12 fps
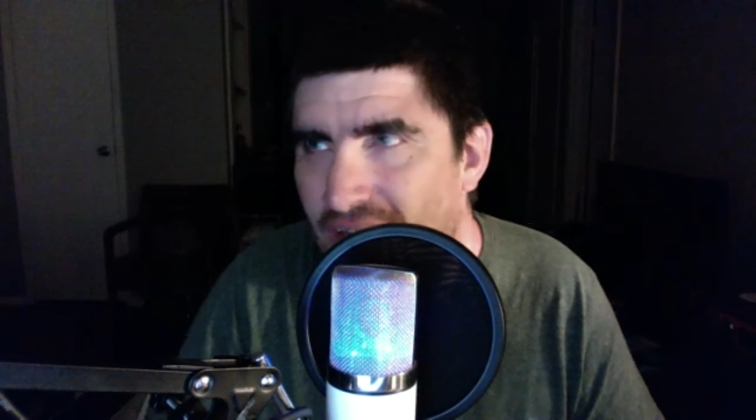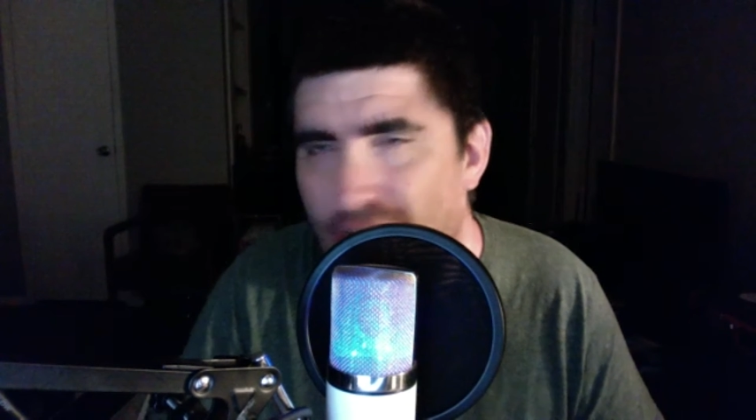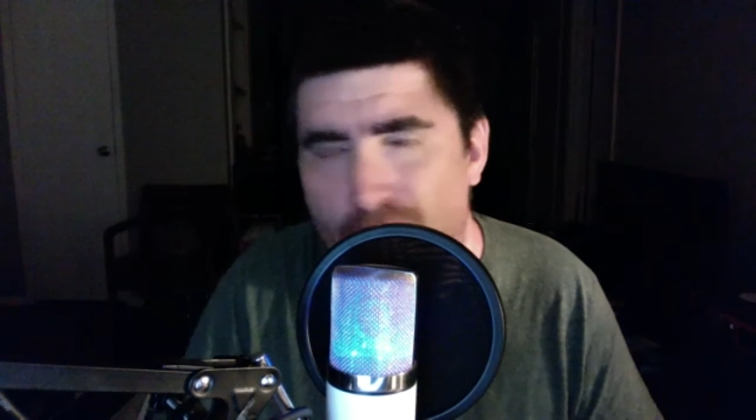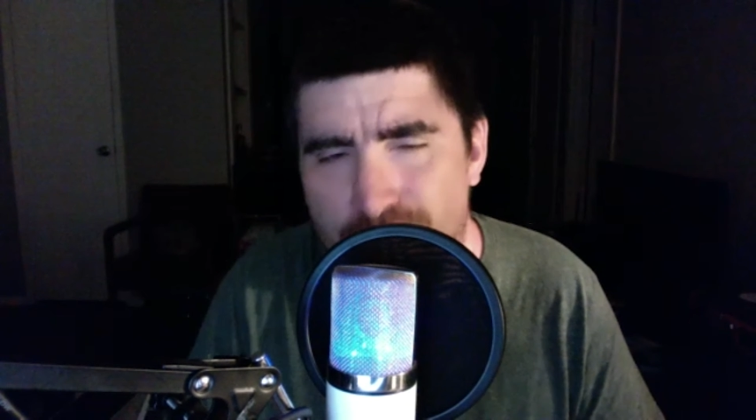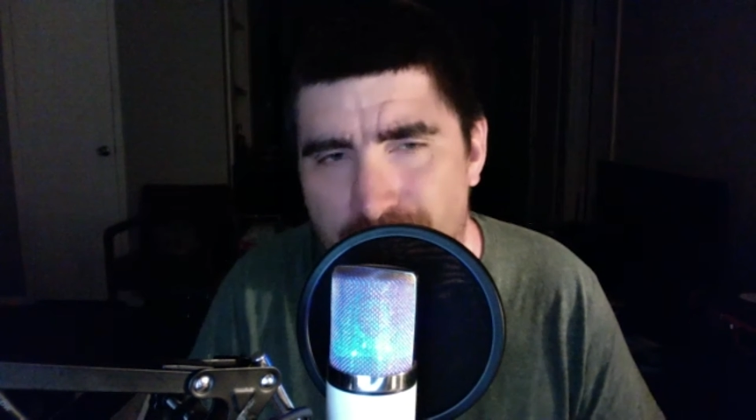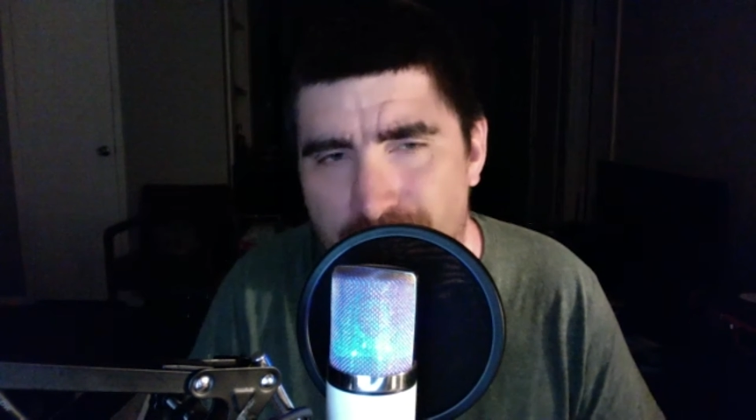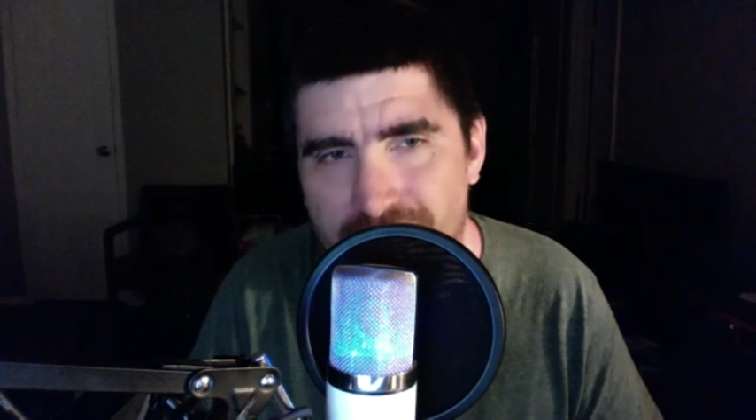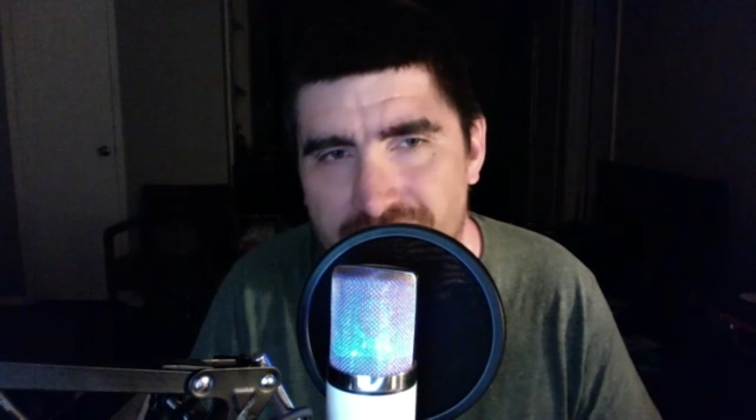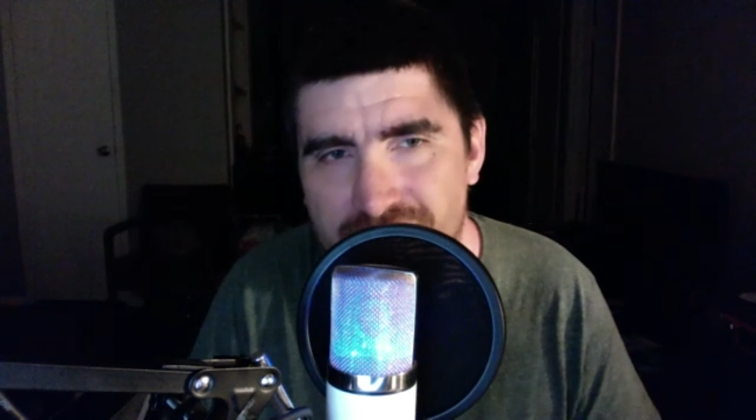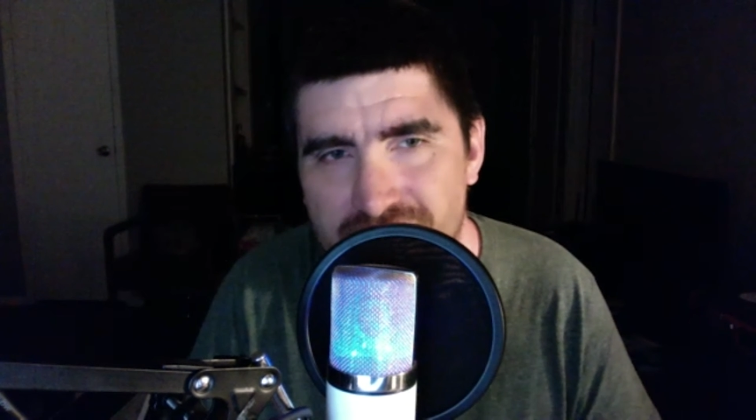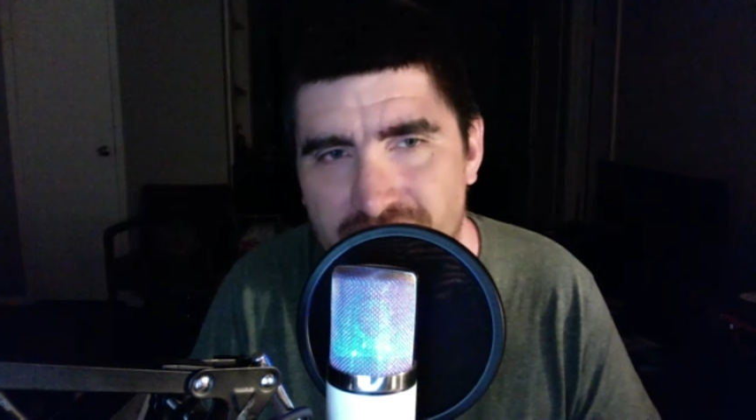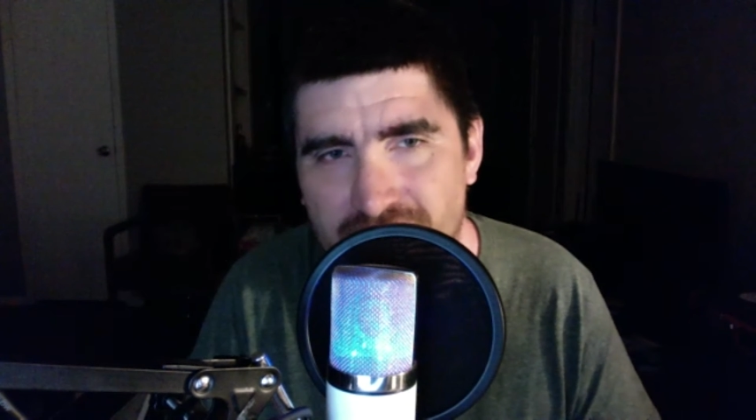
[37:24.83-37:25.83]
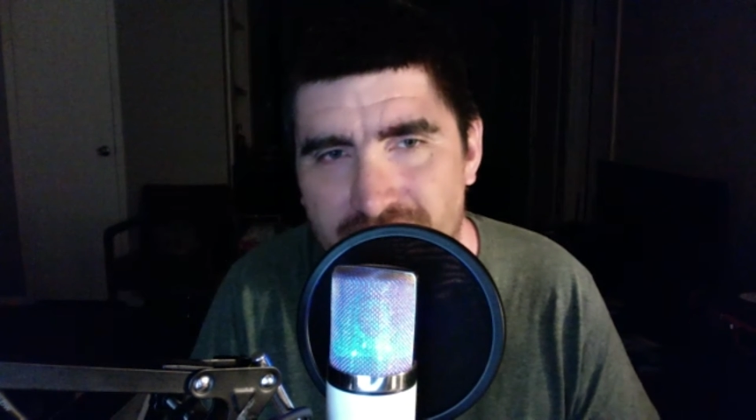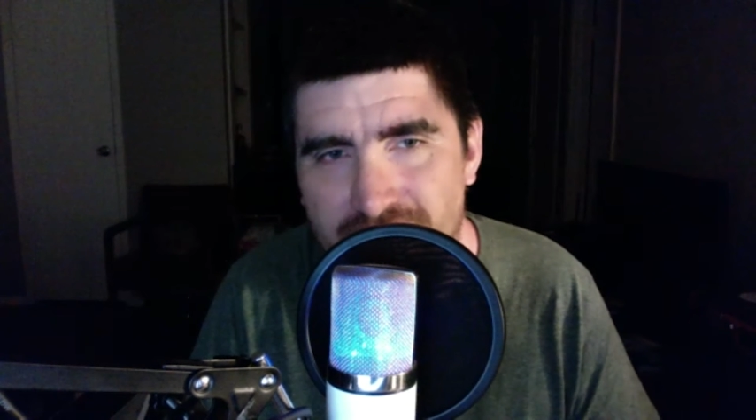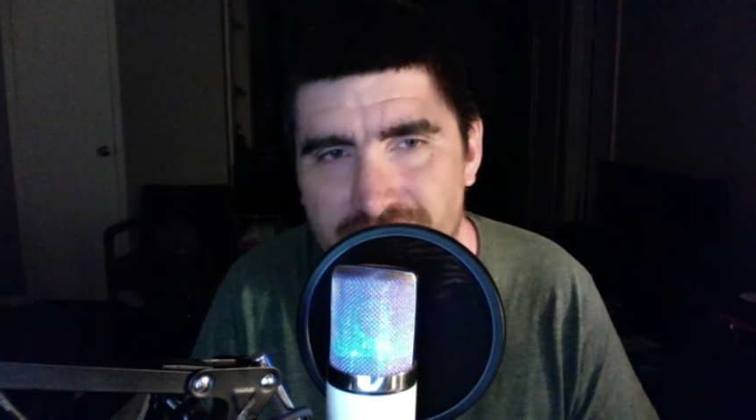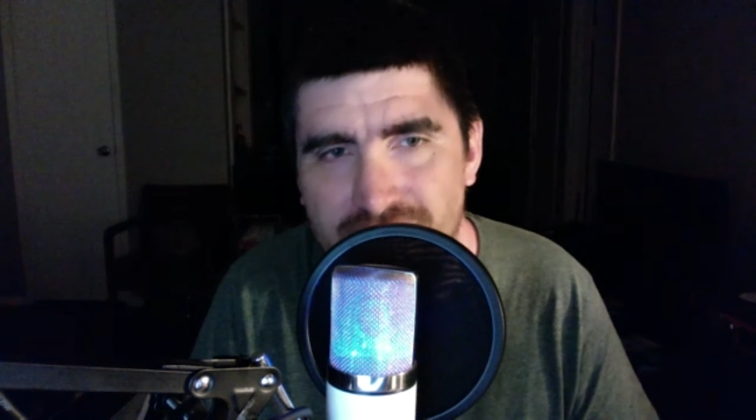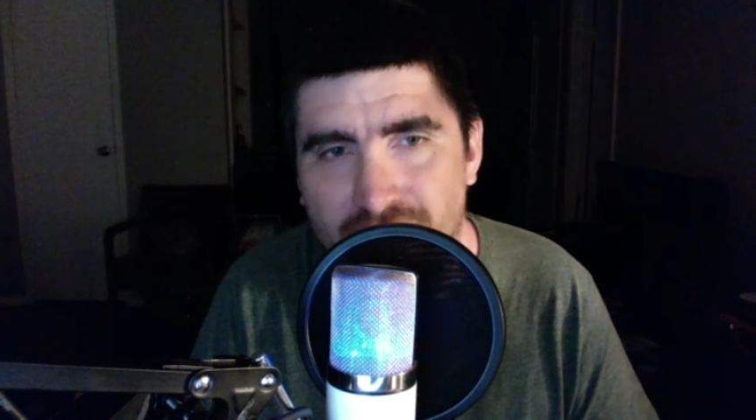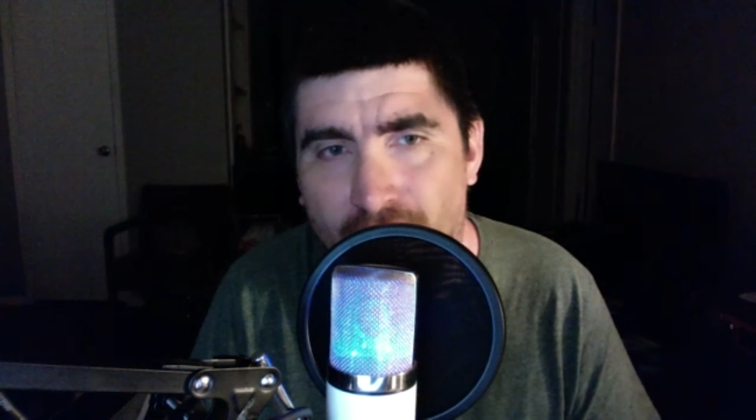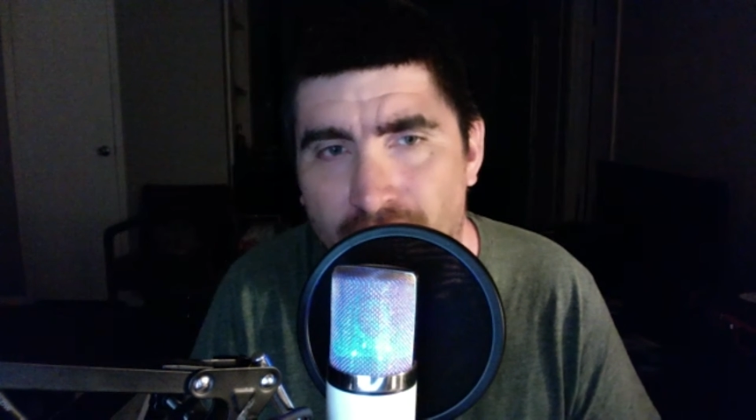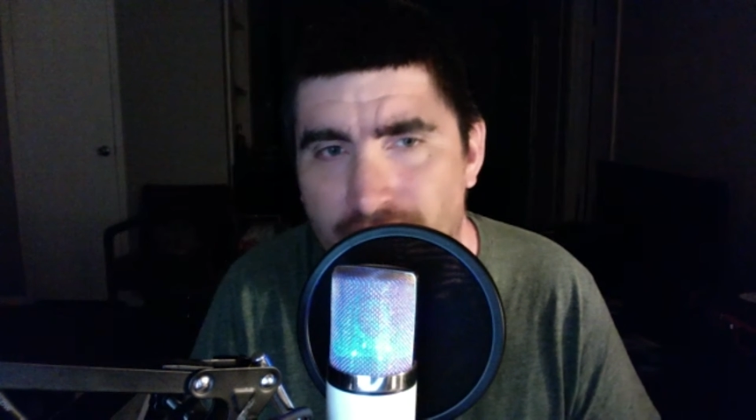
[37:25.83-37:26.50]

a big city itself,